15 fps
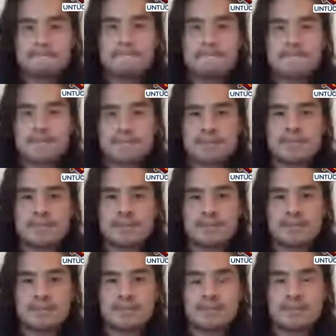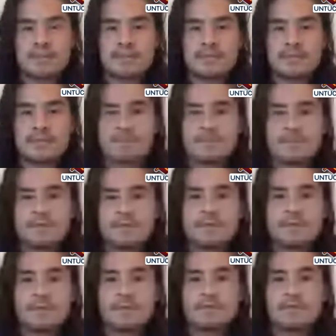
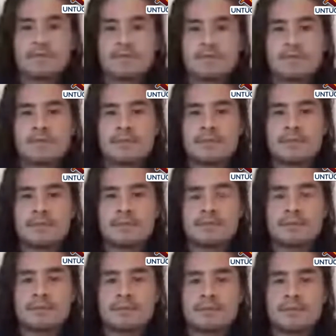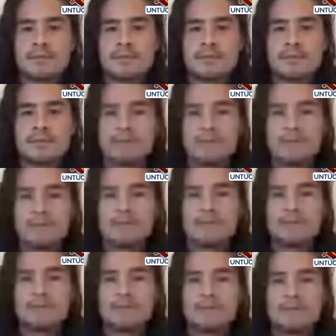
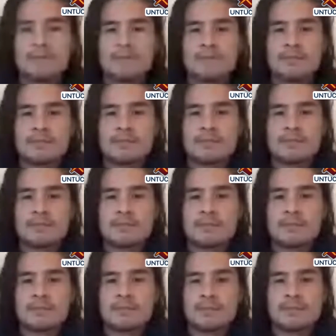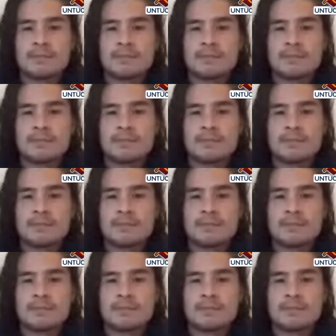This person isn't speaking.